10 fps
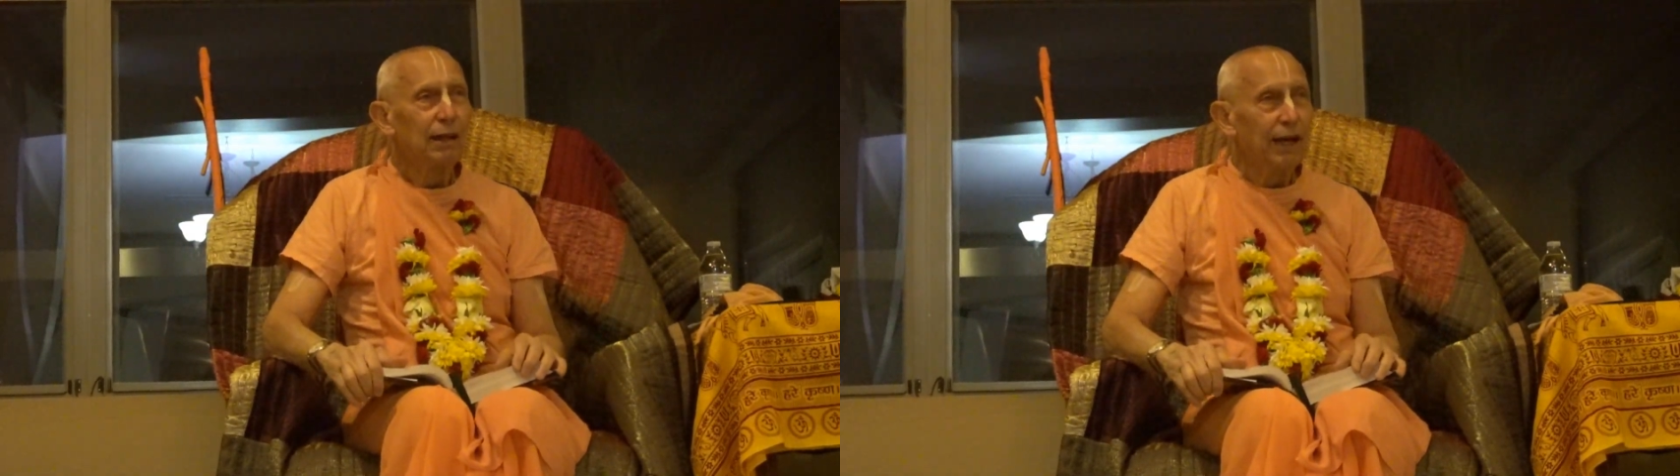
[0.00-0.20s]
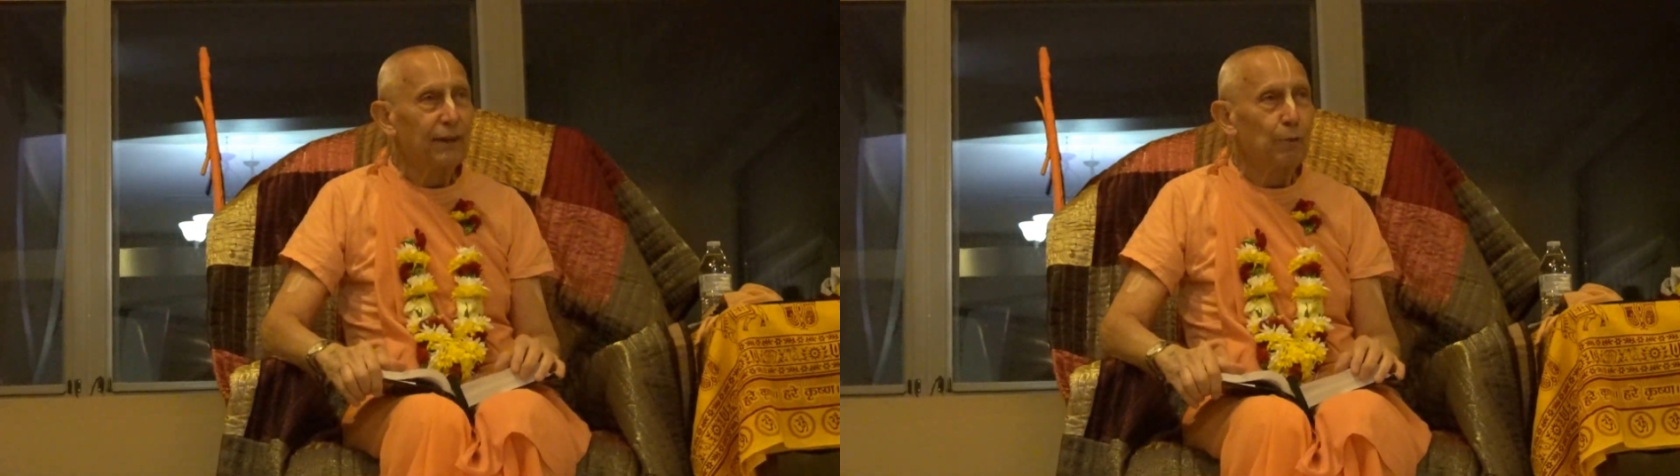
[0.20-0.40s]

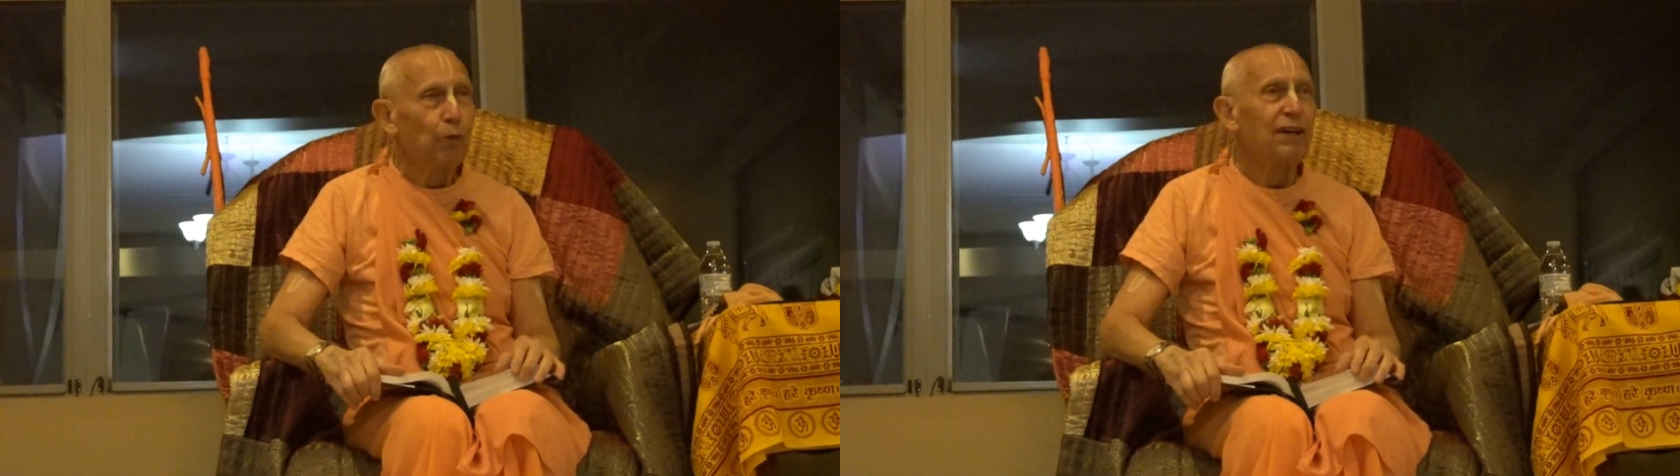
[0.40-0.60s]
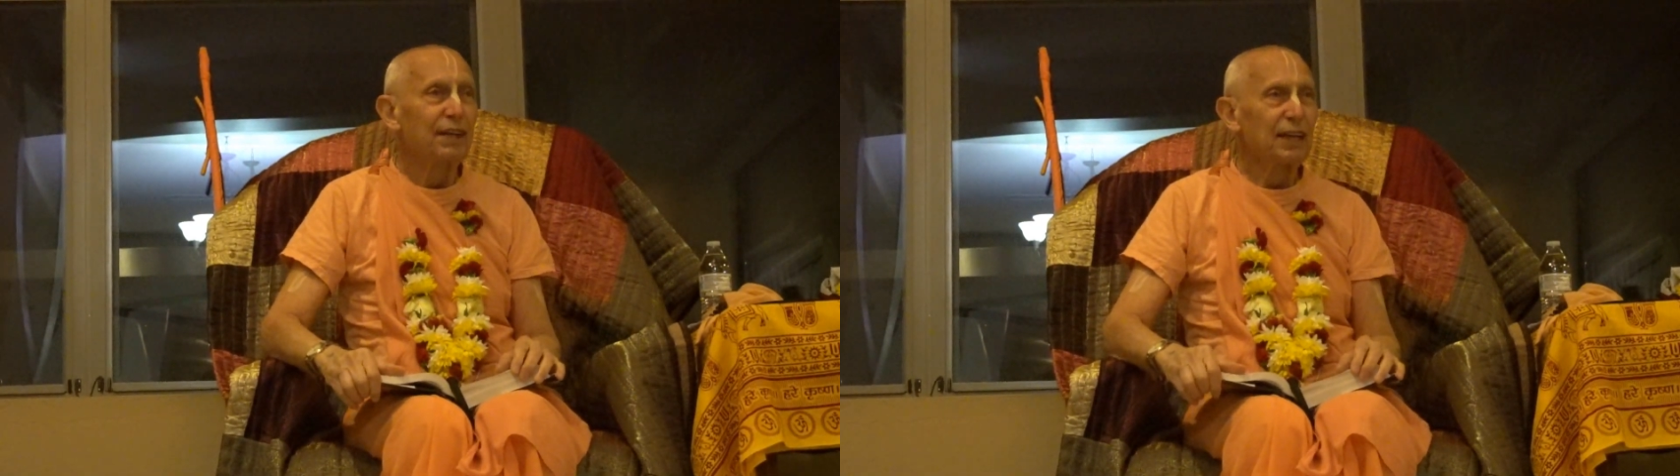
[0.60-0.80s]
And then
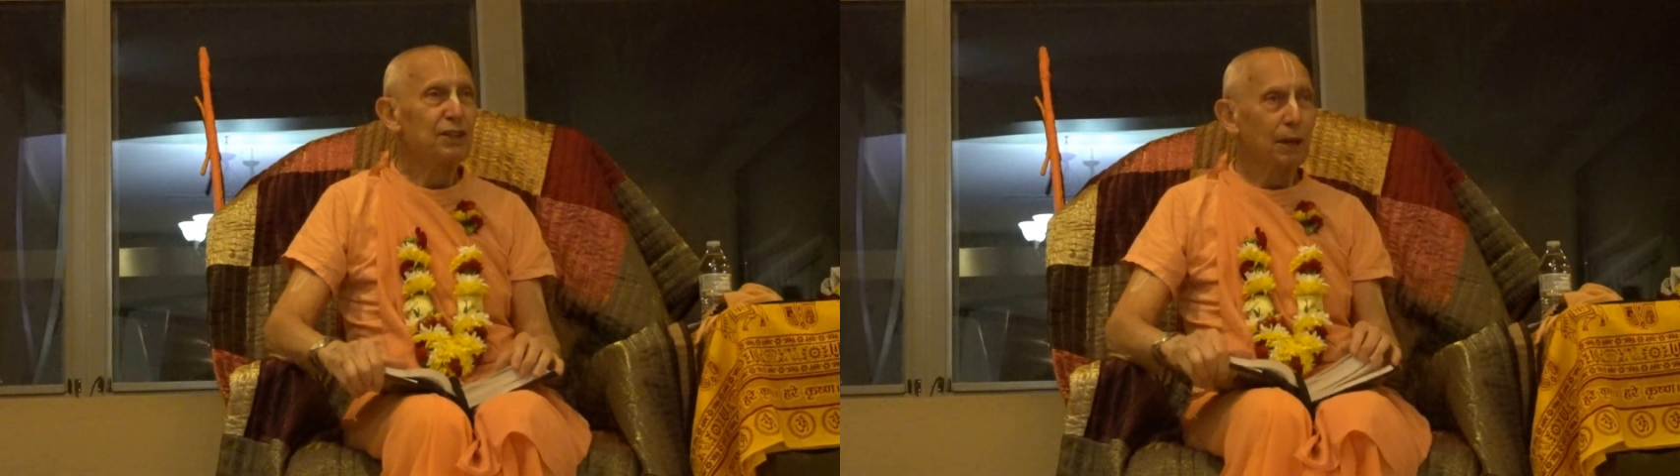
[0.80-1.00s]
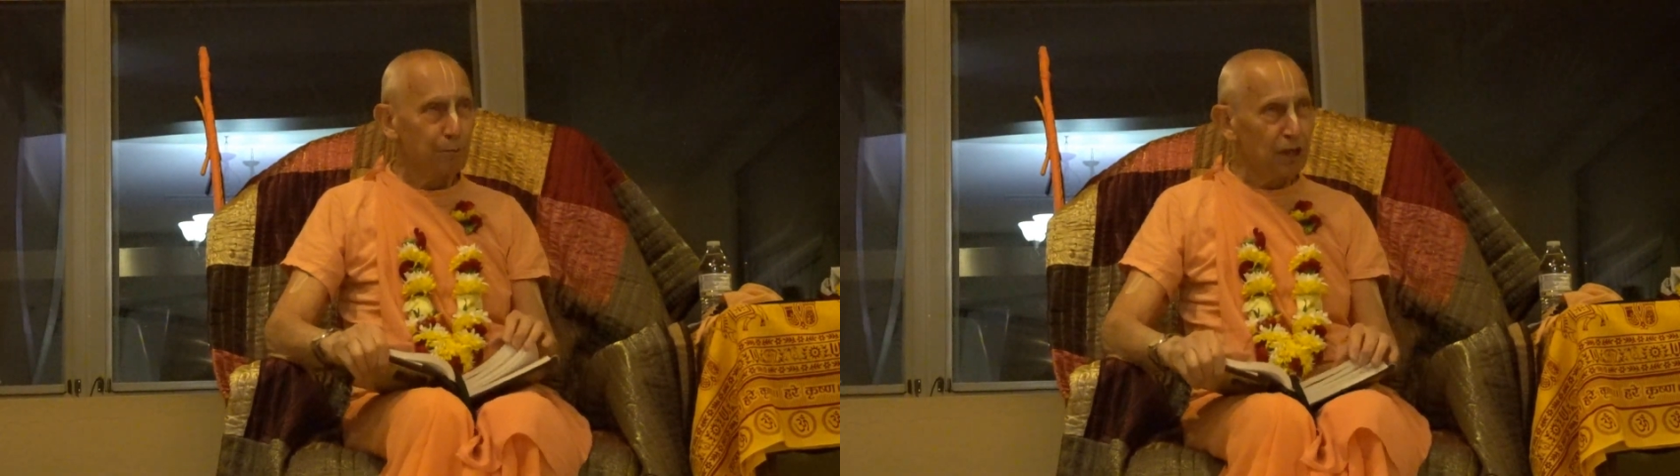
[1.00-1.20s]
one day
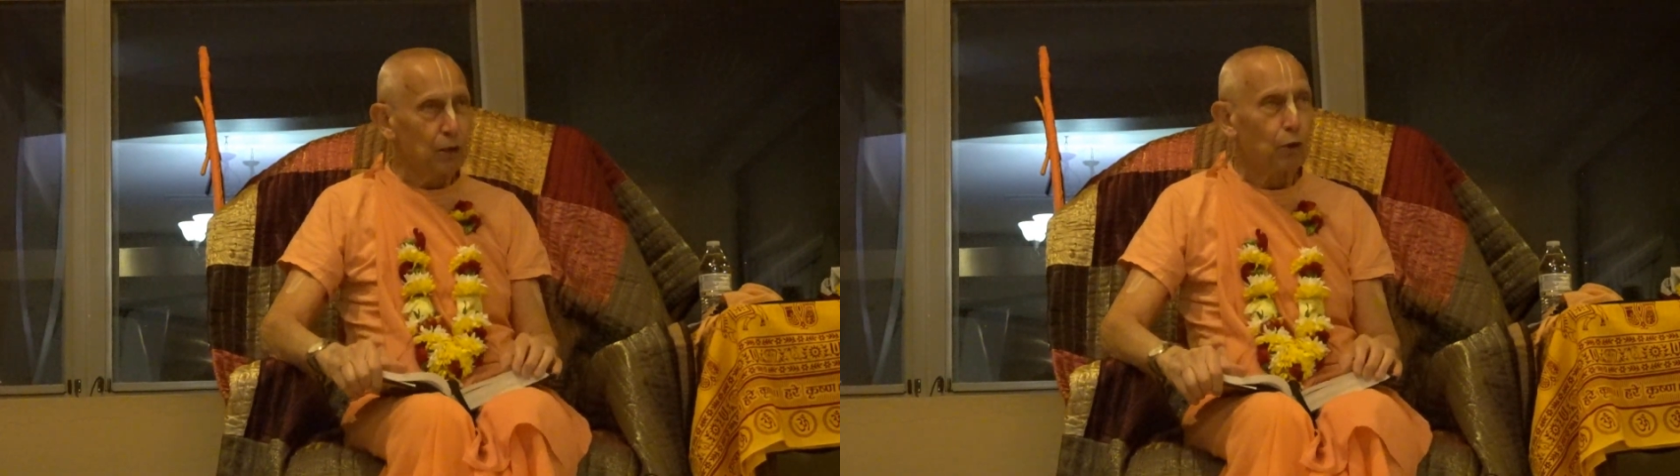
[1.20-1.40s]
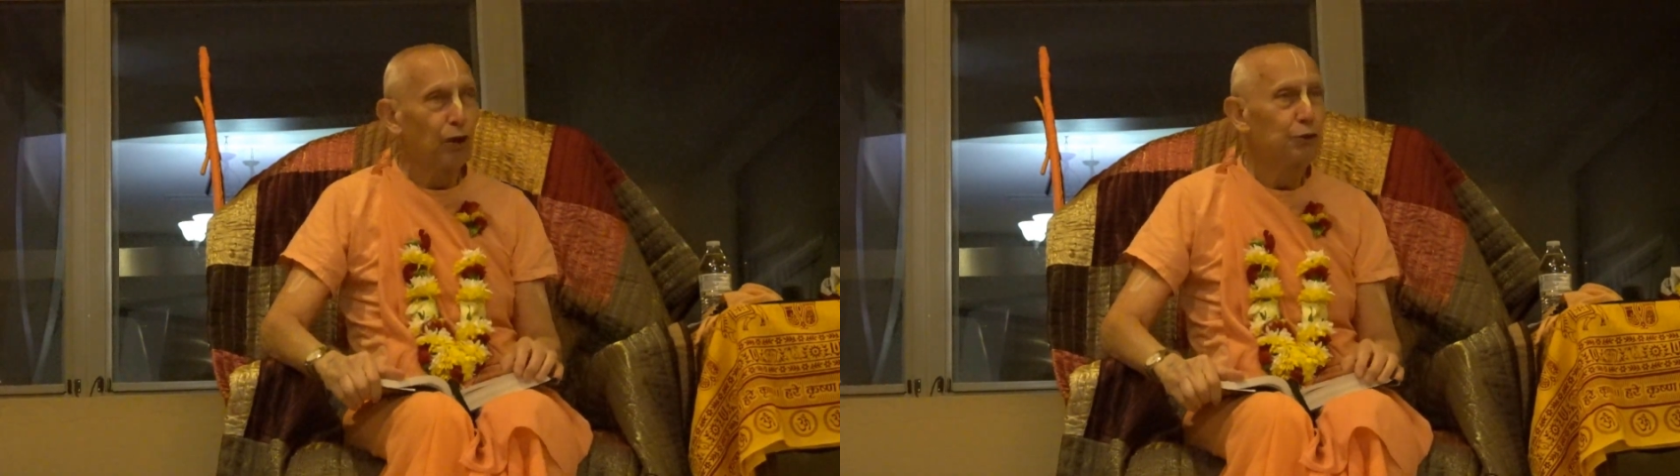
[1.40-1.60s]
somebody will
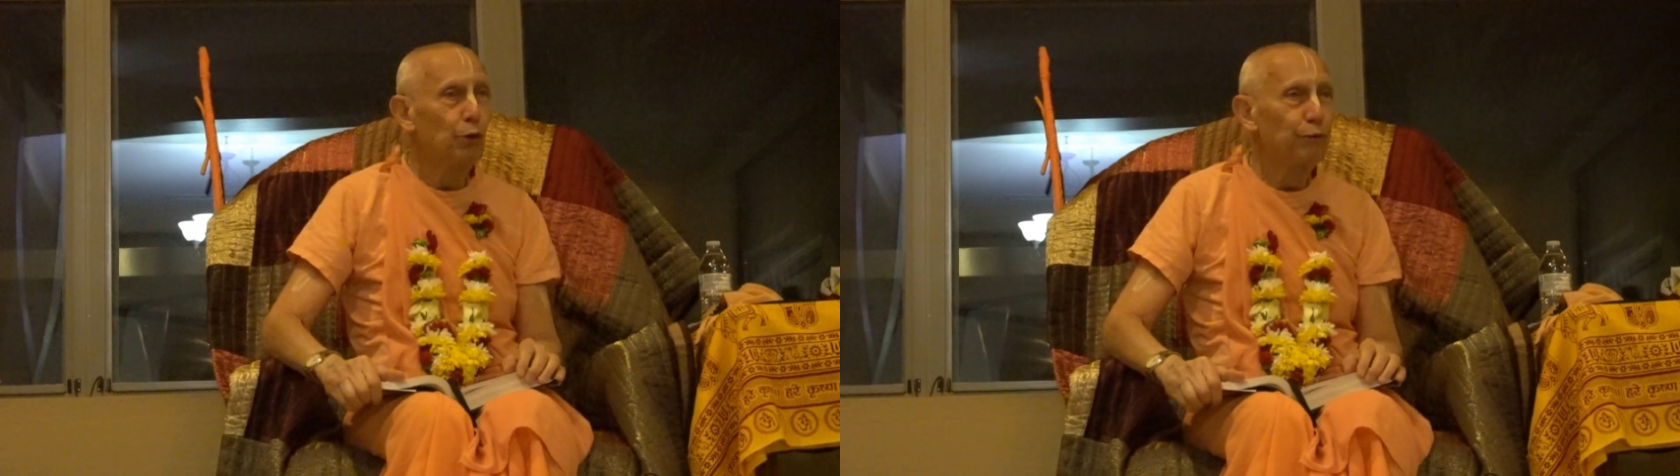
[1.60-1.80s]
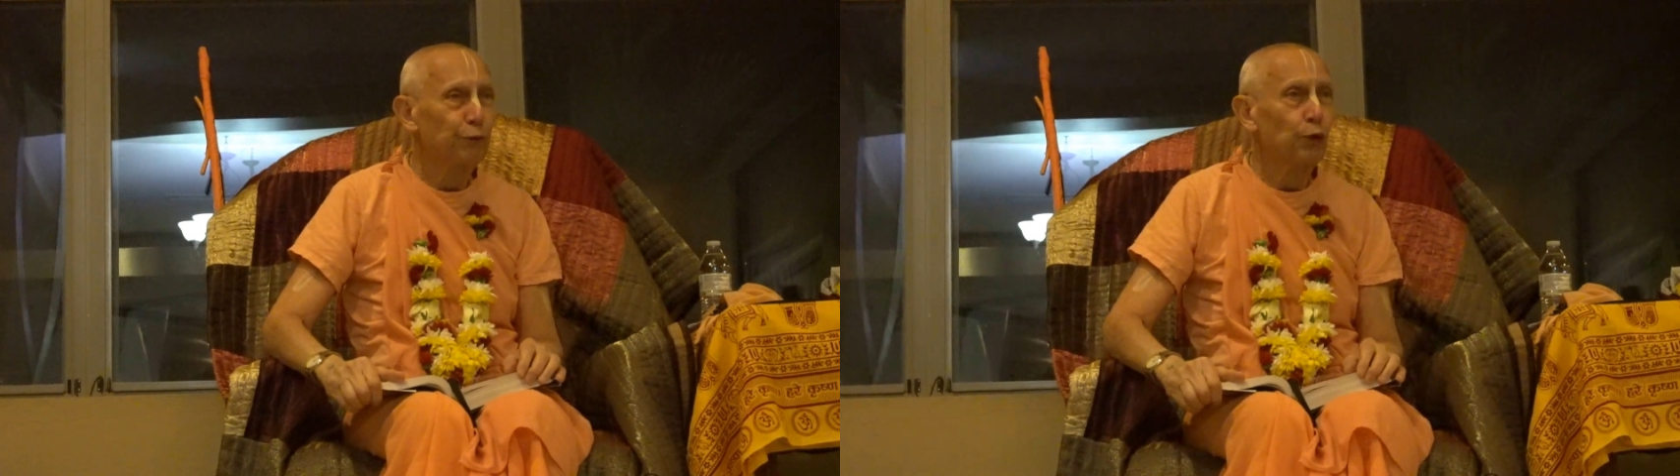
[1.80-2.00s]
call you
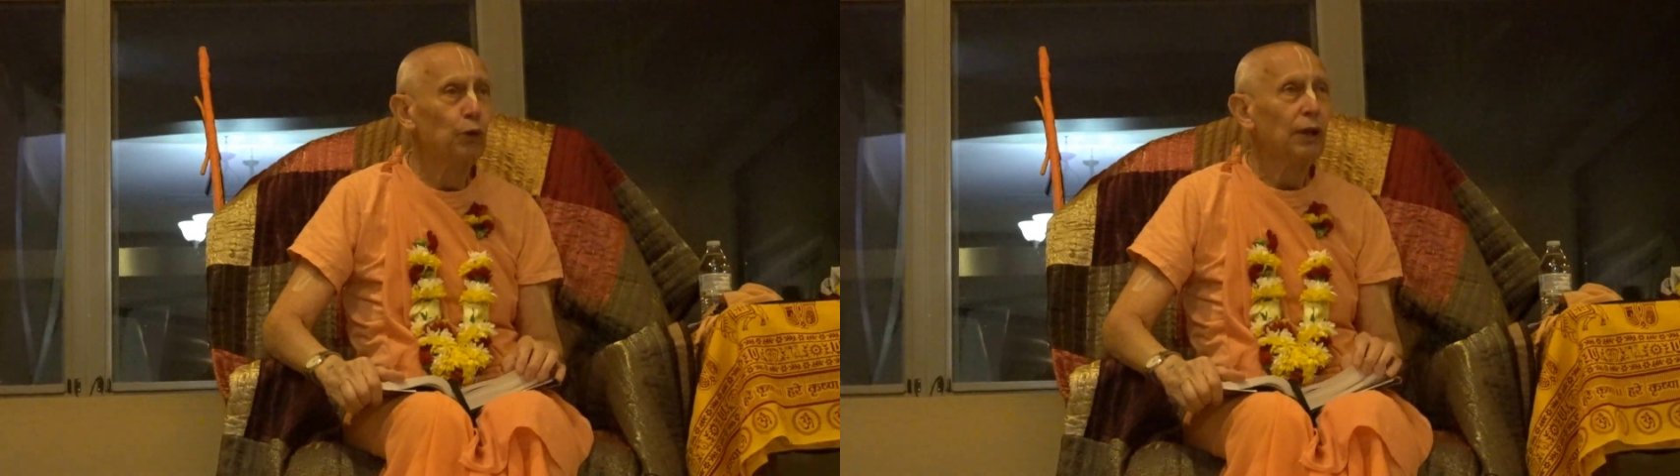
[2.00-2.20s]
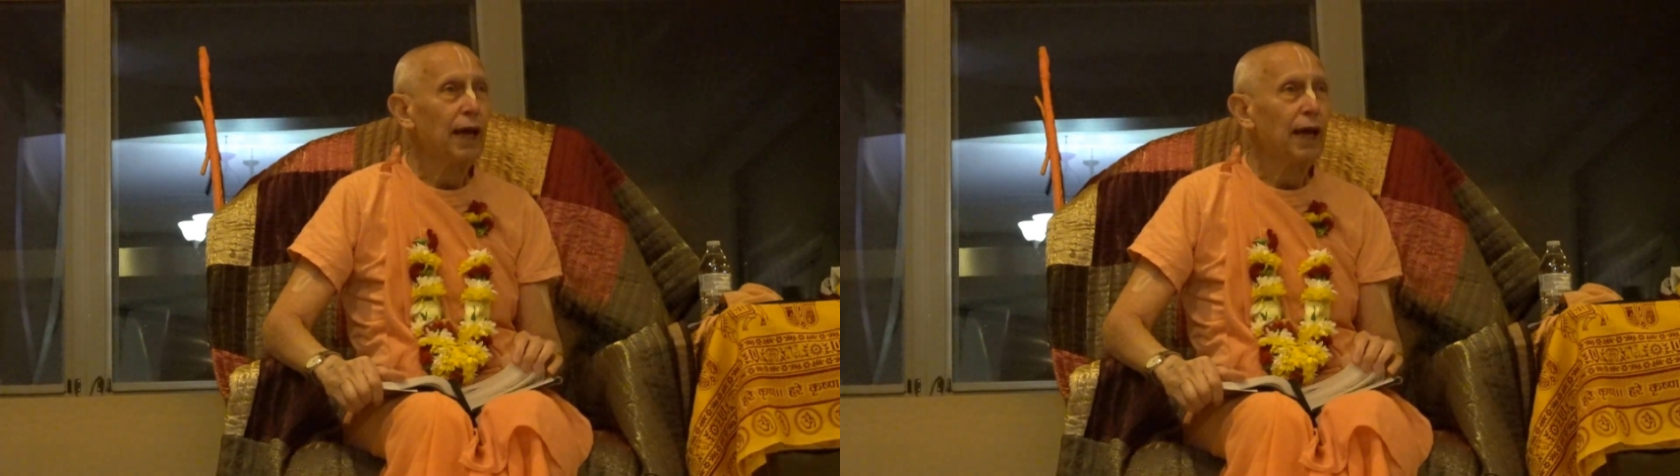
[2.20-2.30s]
a fool,